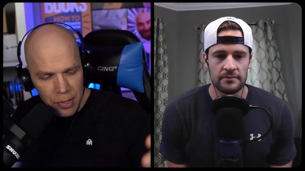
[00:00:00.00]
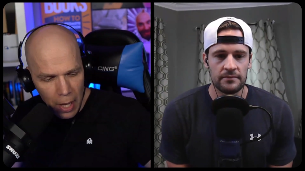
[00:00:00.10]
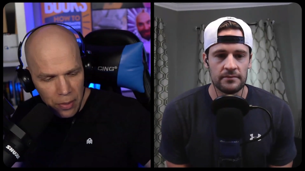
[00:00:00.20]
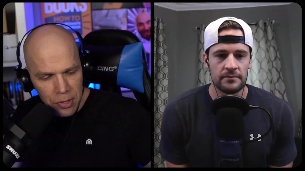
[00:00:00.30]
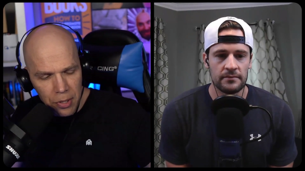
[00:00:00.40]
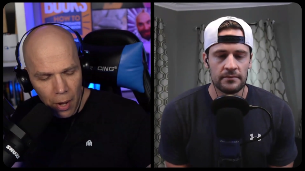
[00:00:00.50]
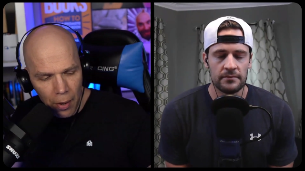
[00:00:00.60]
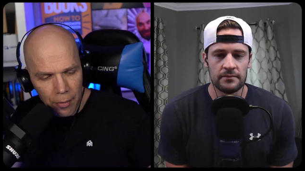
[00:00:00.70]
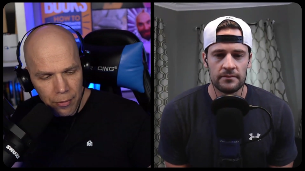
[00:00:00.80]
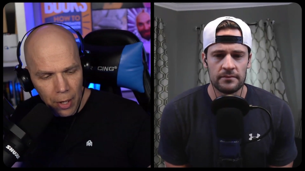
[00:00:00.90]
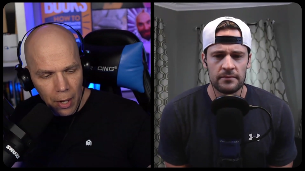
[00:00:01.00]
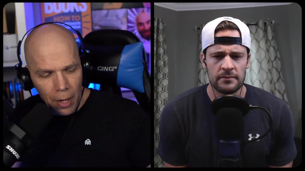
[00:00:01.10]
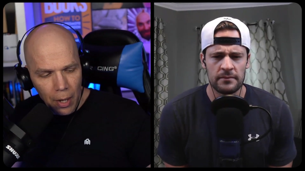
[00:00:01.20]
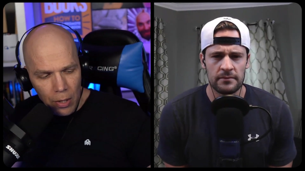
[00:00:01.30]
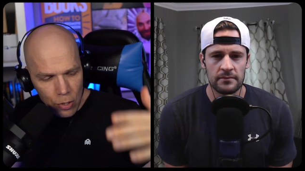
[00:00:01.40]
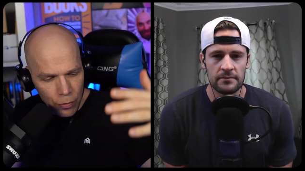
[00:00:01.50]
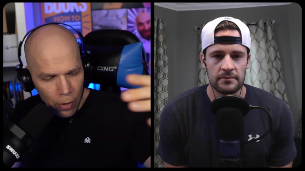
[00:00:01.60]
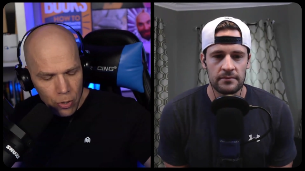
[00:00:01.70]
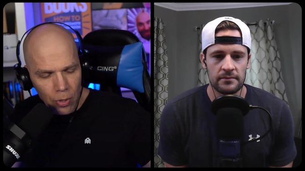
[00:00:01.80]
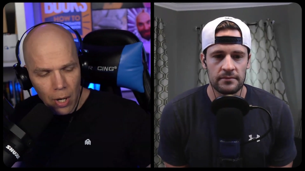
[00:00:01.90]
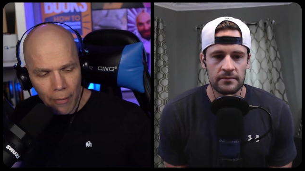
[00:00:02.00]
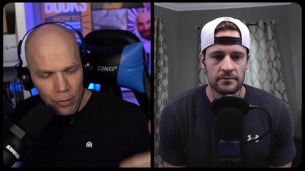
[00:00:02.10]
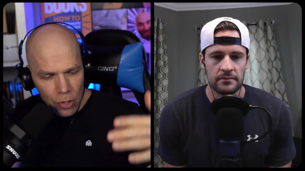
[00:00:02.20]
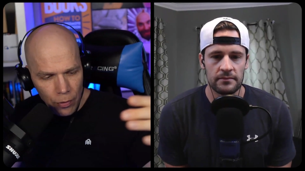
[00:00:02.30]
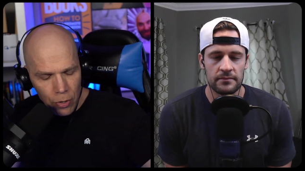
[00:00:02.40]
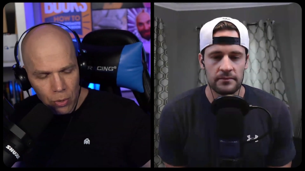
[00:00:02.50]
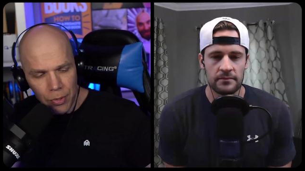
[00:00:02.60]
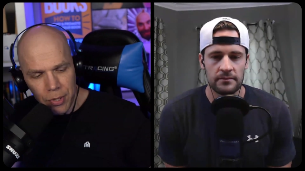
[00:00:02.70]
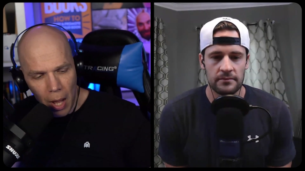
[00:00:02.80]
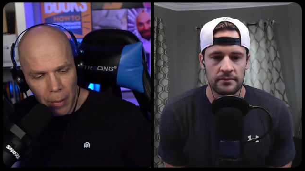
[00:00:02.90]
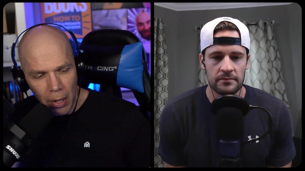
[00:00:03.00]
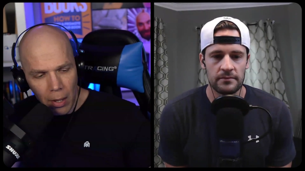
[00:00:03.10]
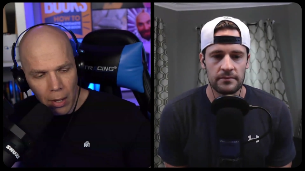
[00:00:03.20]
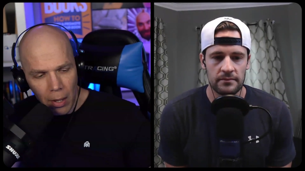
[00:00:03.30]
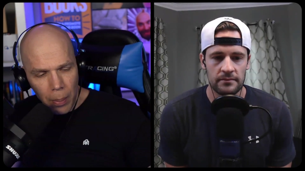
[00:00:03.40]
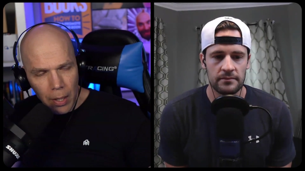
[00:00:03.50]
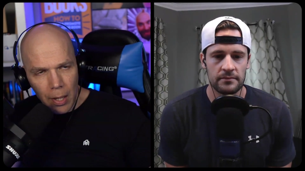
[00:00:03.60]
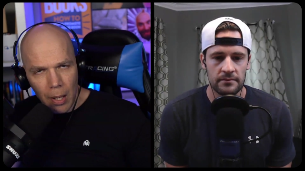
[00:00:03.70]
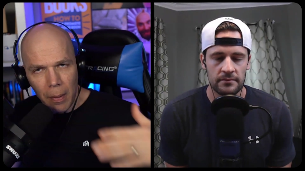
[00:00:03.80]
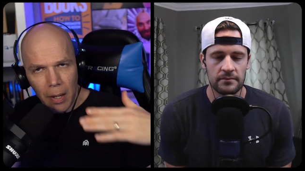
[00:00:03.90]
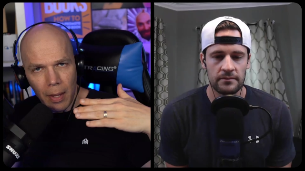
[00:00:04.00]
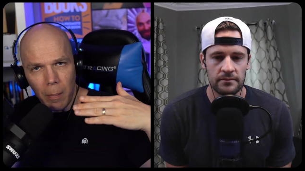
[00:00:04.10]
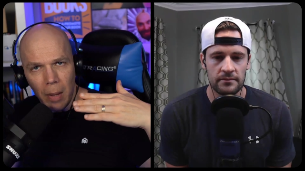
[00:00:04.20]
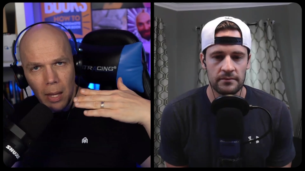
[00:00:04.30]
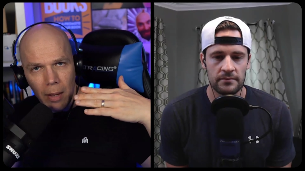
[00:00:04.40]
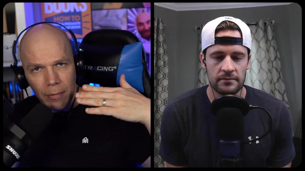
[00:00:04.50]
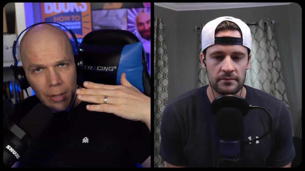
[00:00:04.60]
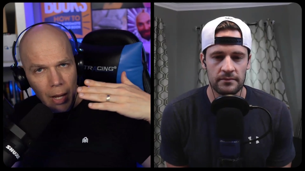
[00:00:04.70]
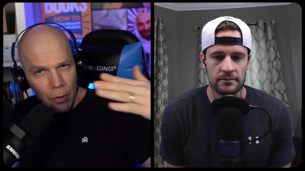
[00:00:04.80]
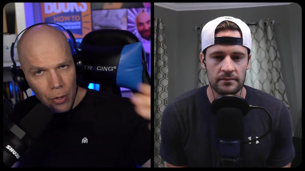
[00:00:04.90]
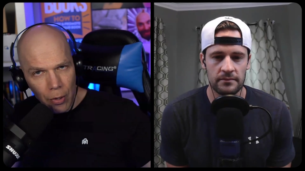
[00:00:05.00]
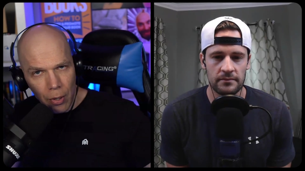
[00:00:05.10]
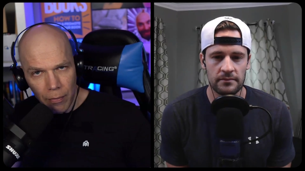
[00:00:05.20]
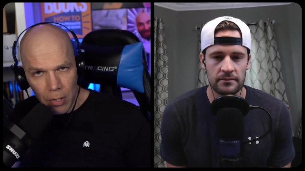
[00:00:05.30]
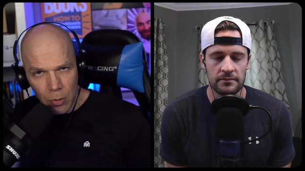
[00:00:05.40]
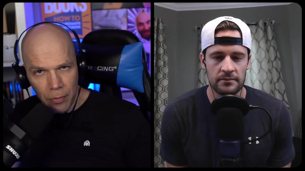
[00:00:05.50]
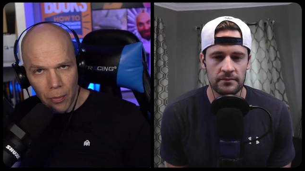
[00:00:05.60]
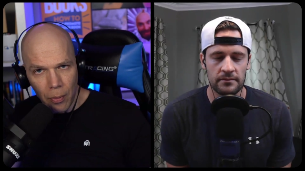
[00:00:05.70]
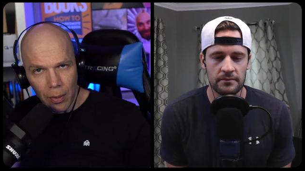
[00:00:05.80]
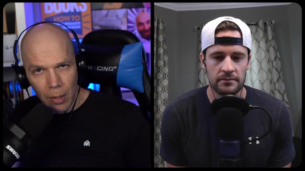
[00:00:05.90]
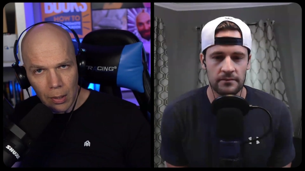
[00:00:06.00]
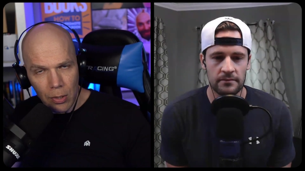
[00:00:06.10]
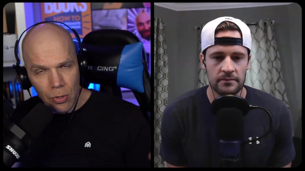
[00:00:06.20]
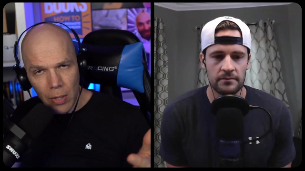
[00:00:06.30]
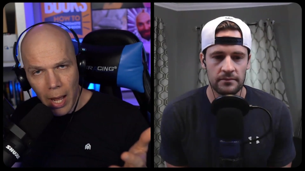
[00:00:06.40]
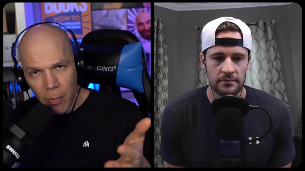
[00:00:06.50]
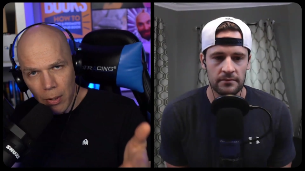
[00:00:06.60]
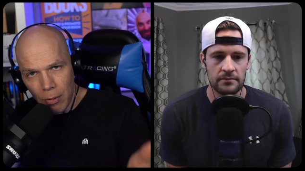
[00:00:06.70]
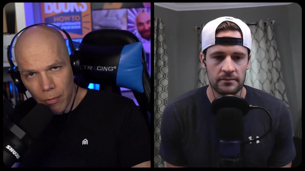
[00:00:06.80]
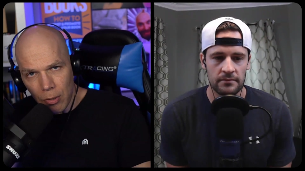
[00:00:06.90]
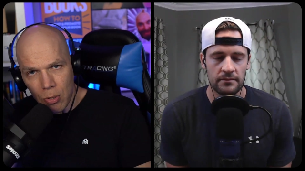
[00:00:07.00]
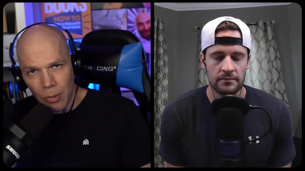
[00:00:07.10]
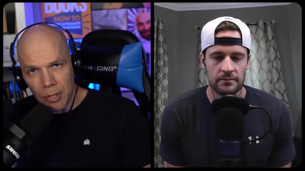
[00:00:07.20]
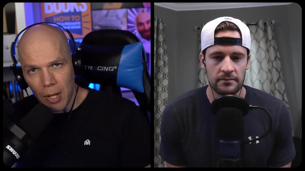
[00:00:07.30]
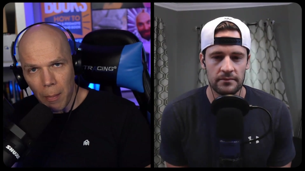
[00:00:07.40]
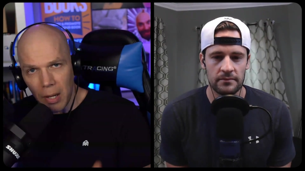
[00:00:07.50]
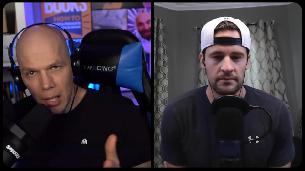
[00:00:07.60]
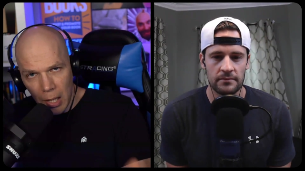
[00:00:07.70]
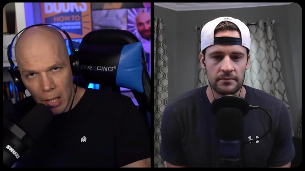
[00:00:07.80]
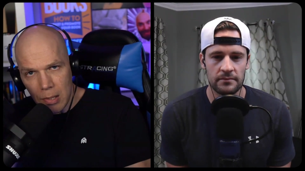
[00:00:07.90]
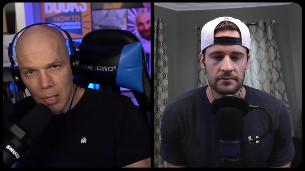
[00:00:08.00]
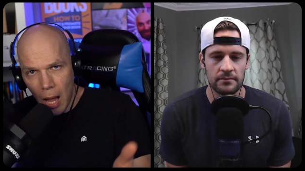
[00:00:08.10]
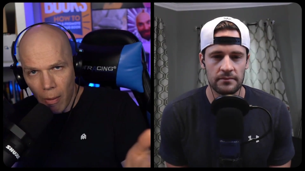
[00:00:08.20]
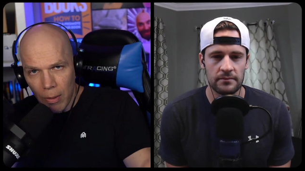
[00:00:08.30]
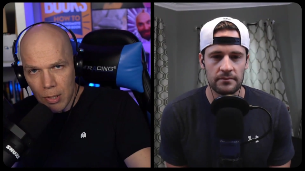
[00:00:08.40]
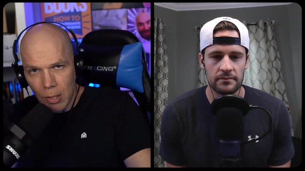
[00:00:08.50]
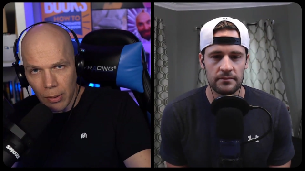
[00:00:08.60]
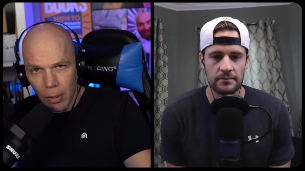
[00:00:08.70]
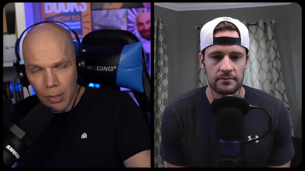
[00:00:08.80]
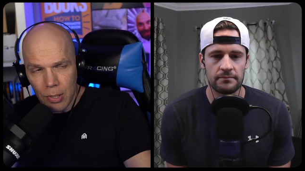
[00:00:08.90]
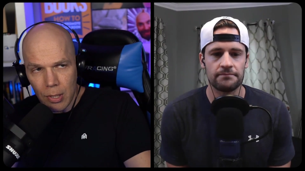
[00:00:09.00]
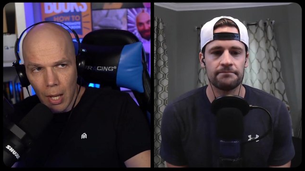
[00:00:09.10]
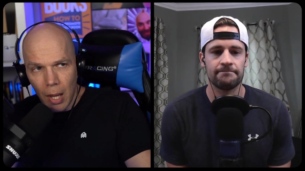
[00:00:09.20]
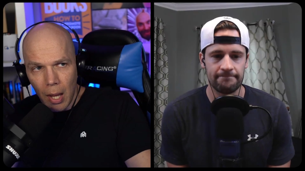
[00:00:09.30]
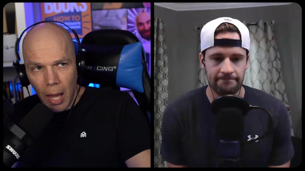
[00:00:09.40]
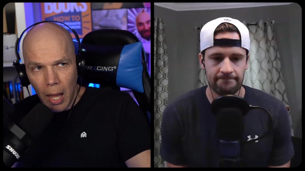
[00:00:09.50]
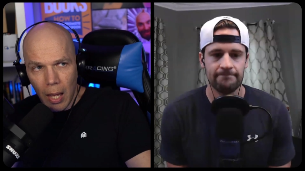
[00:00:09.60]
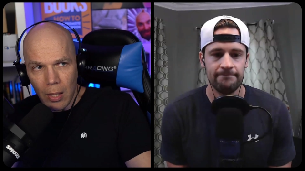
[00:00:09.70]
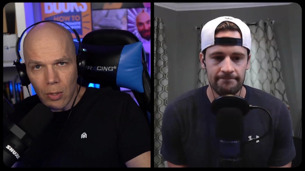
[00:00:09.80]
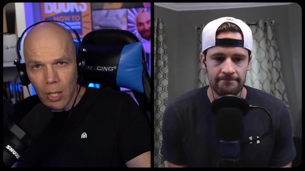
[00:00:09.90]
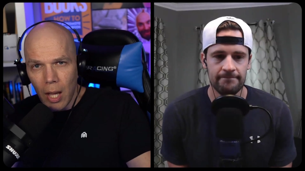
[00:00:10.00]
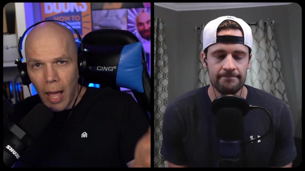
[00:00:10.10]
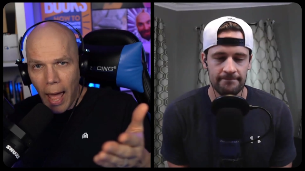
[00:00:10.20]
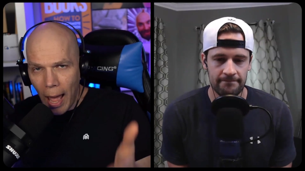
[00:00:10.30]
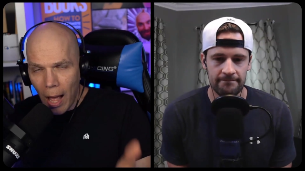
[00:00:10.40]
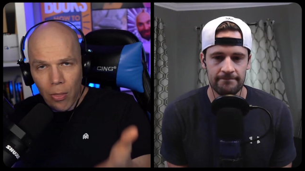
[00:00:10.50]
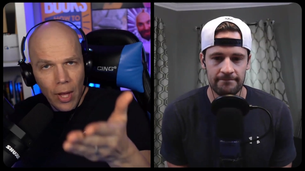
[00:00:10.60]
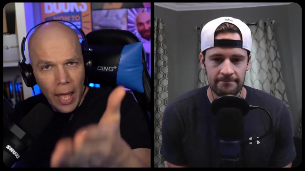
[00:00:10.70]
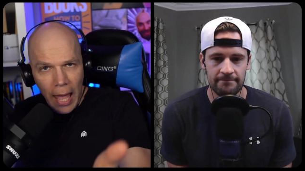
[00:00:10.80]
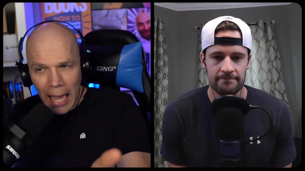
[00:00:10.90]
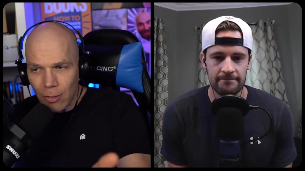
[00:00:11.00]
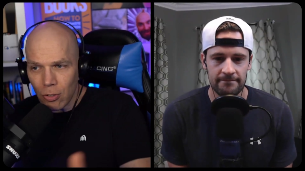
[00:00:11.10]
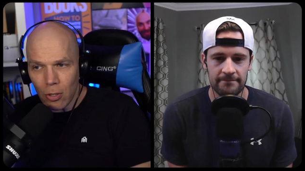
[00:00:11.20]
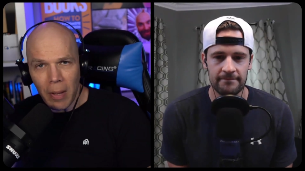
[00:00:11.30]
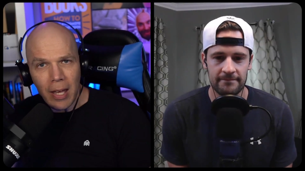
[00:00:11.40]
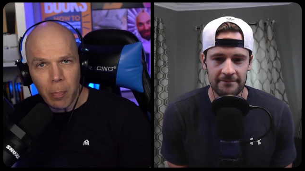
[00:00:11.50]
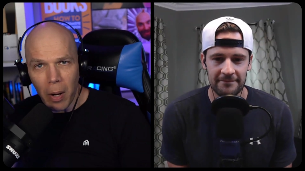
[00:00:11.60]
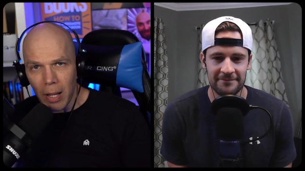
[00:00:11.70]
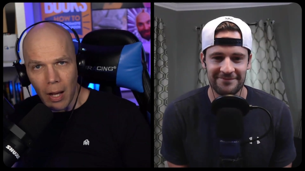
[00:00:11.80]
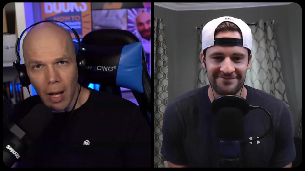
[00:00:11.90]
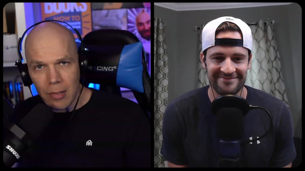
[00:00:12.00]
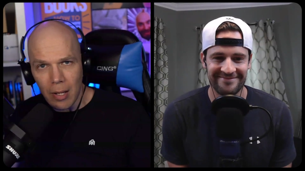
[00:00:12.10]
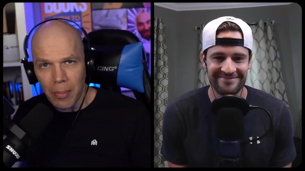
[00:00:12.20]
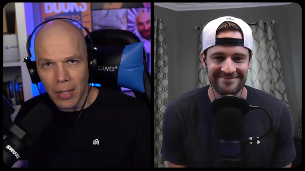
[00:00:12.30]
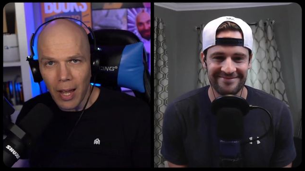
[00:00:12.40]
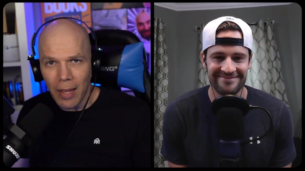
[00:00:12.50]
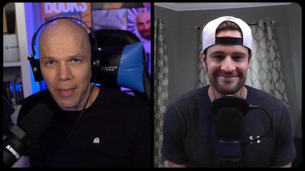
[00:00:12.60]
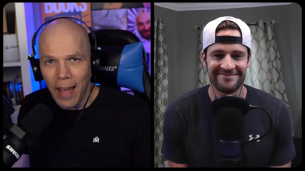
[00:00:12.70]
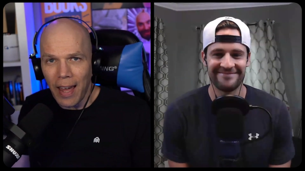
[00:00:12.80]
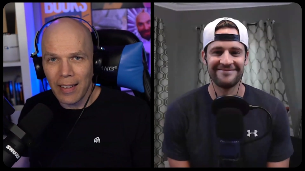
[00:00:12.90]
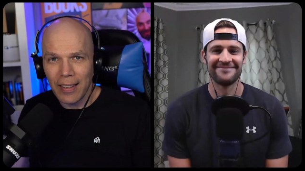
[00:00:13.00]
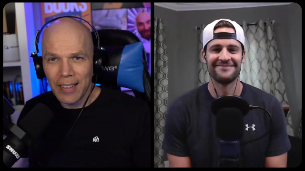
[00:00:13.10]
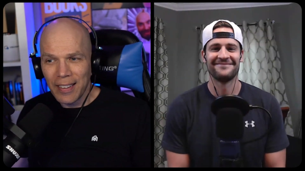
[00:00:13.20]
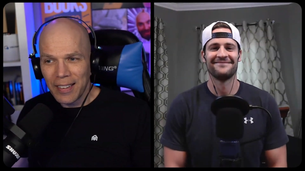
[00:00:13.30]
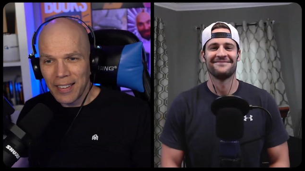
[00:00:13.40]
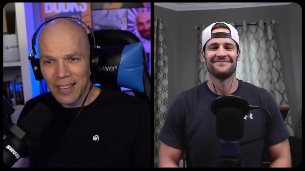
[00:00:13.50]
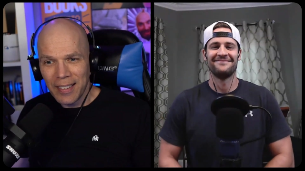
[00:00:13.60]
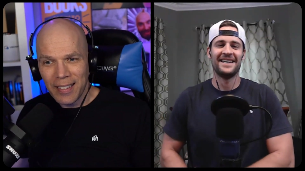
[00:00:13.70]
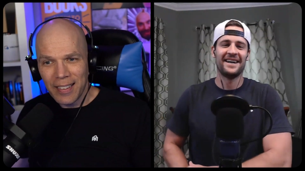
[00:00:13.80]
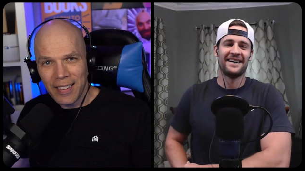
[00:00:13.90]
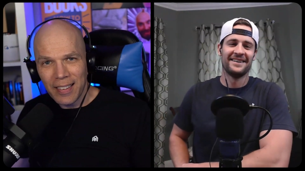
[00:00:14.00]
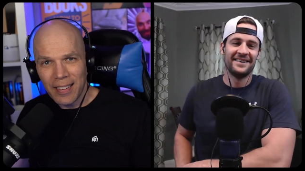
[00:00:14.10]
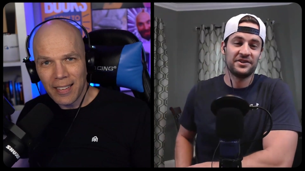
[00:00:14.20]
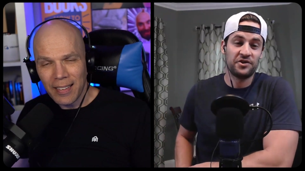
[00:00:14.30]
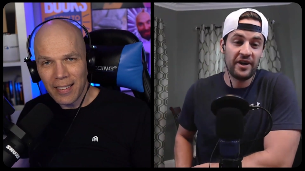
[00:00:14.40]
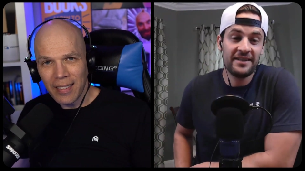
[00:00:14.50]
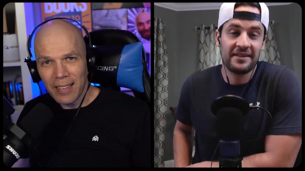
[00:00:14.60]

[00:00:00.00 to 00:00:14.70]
Speaker 1: sense of this virtual conference, virtual summit, but anybody that may have never heard of this before, describe what a virtual summit is, how this looks, and how the heck do you make money on something like that?
Speaker 2: Yeah, it's